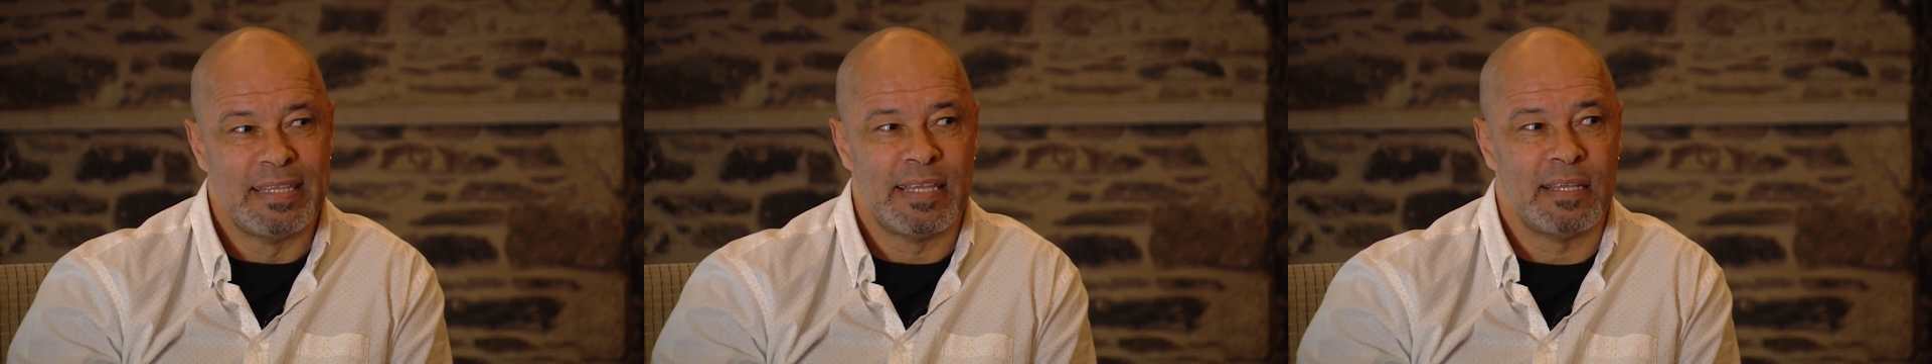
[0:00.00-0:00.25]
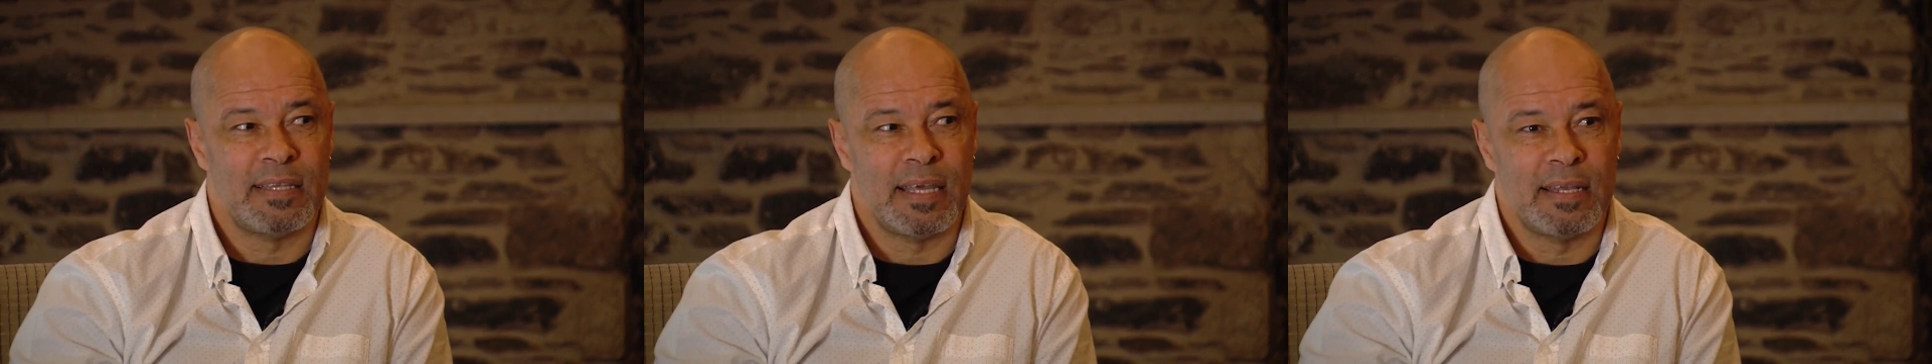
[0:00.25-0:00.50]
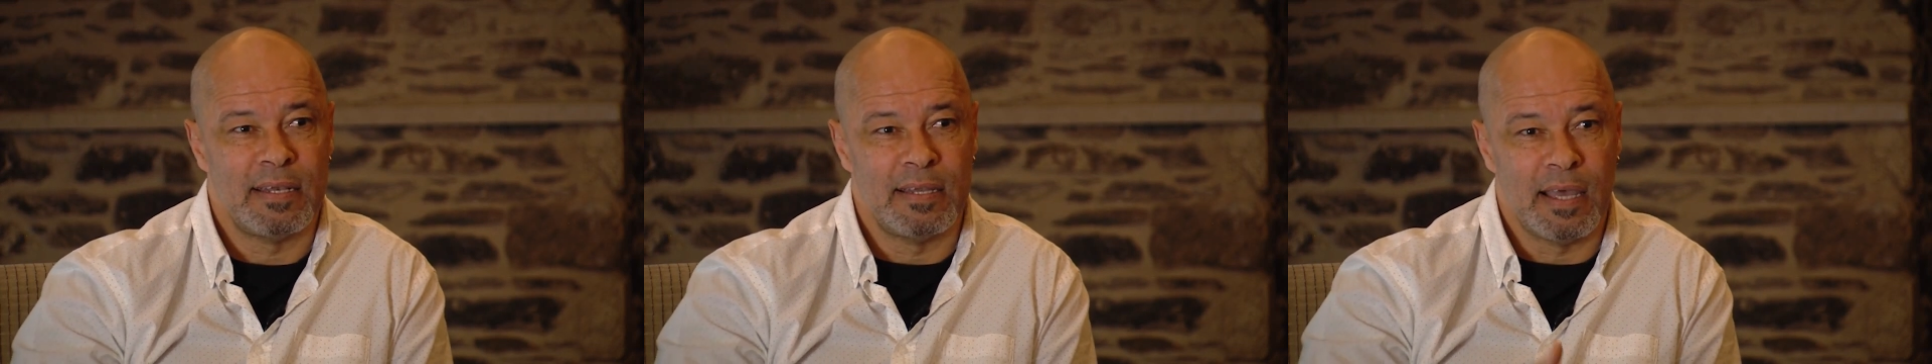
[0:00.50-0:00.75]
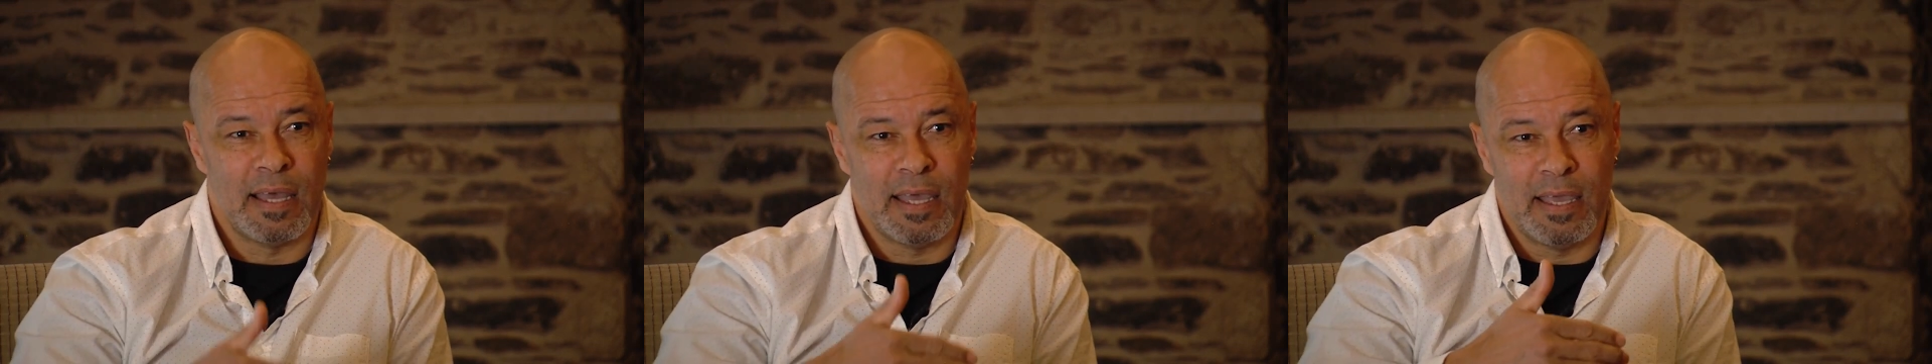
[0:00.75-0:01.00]
That
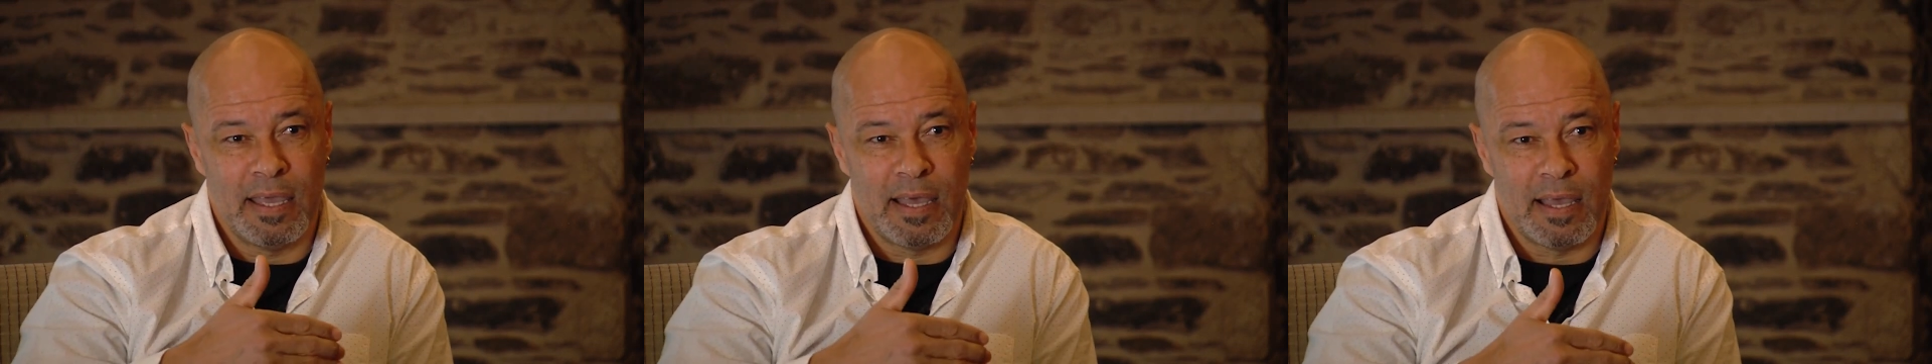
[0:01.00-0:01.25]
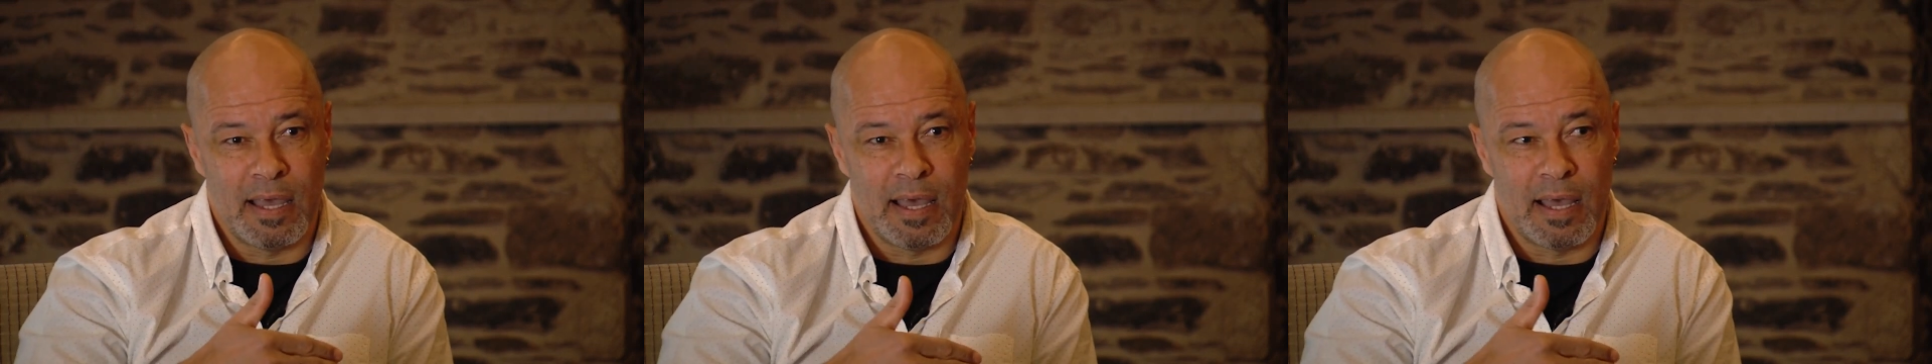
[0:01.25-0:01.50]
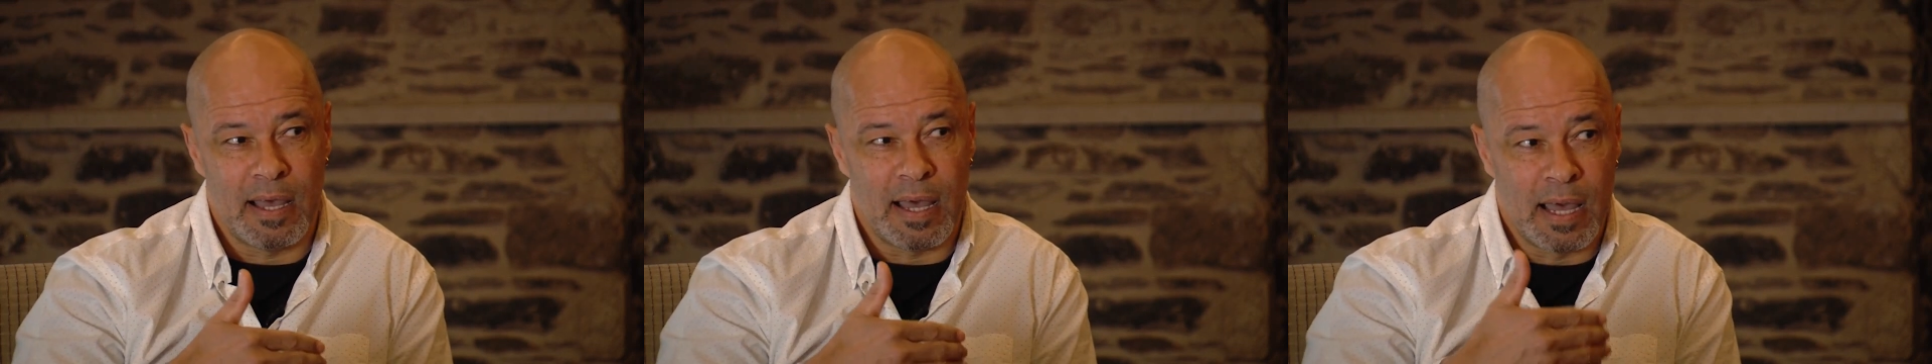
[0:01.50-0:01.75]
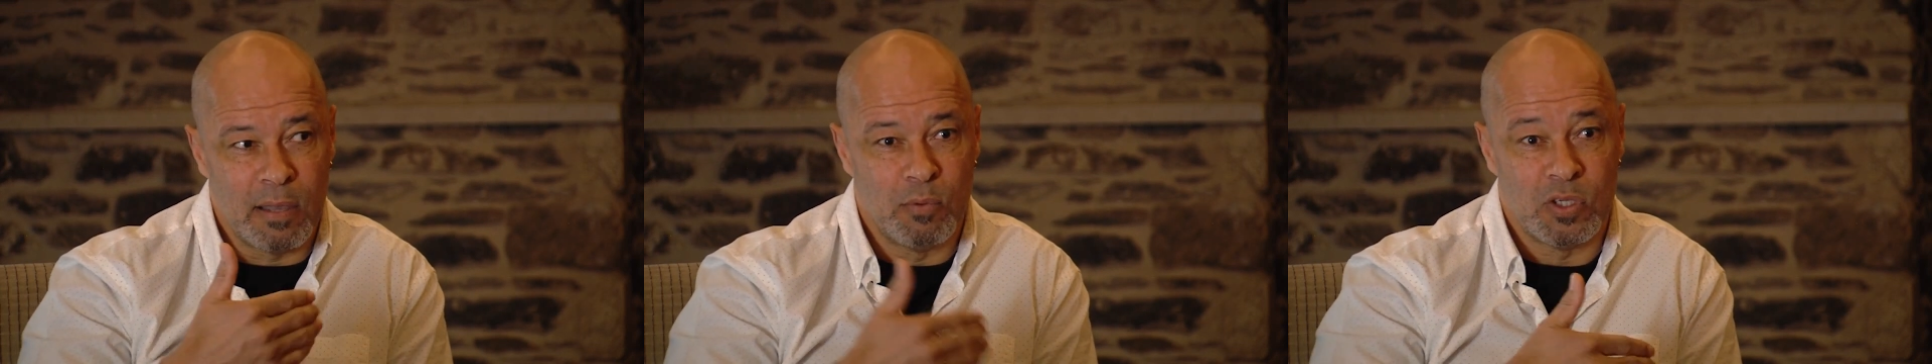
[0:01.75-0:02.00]

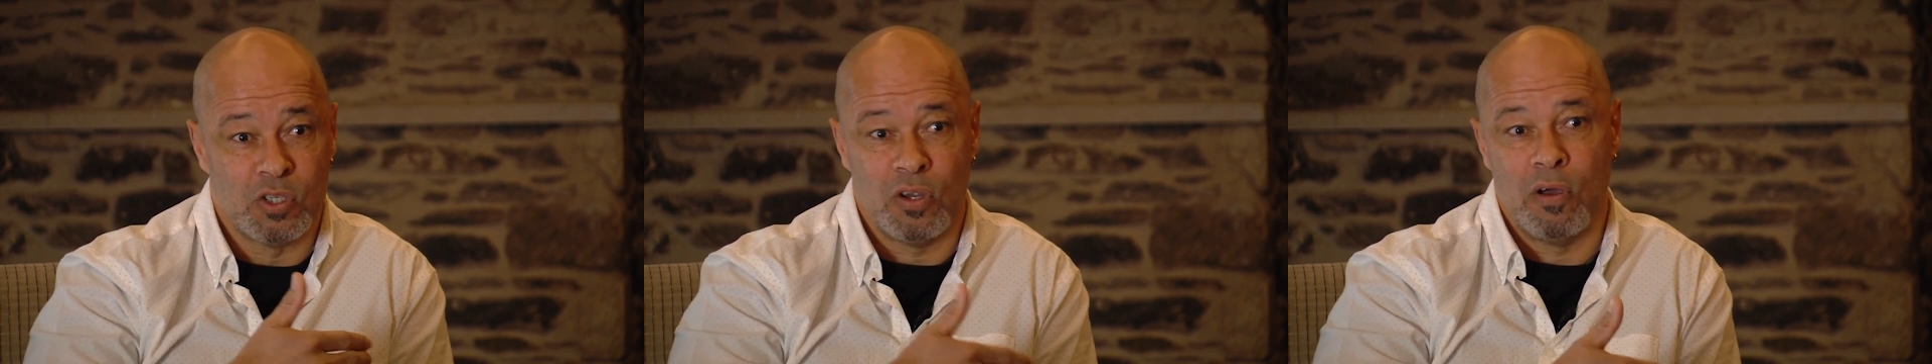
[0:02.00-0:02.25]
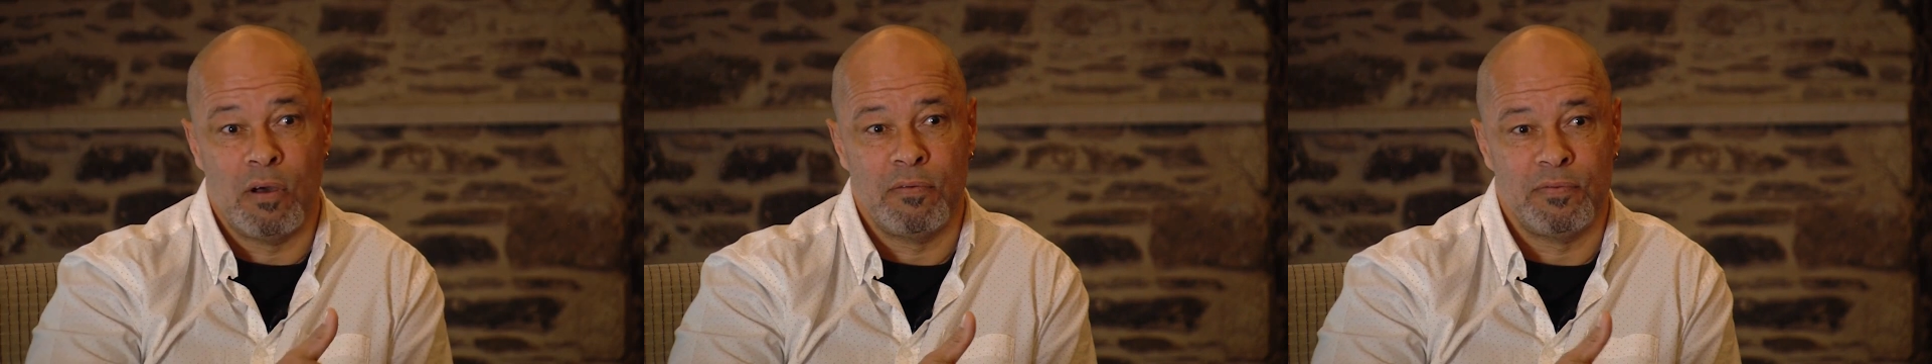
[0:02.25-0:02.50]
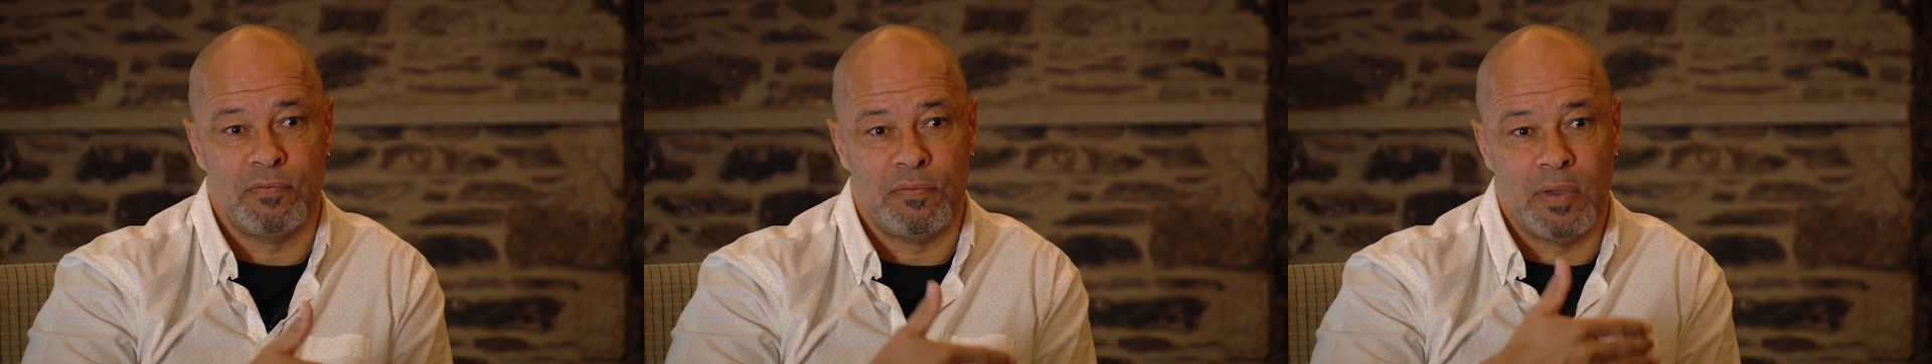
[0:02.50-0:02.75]
I was shut off.